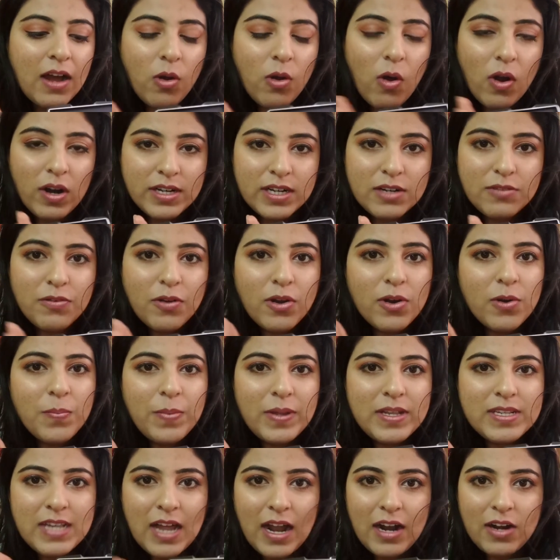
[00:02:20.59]
got it for
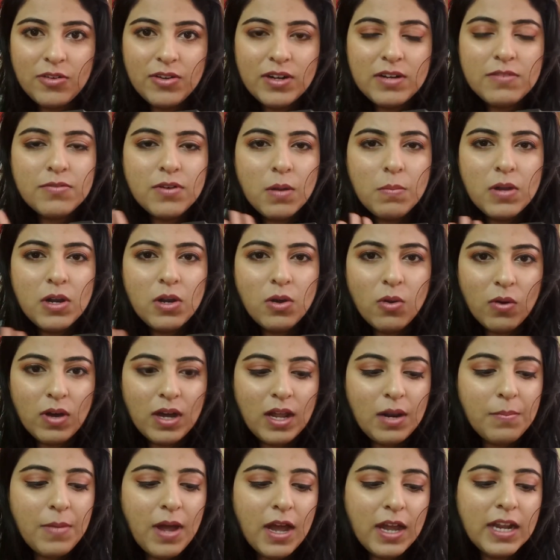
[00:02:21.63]
rupees 100 from a
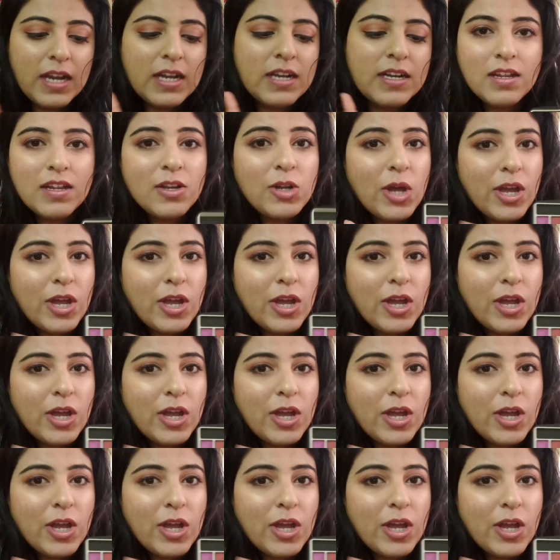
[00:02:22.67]
local market.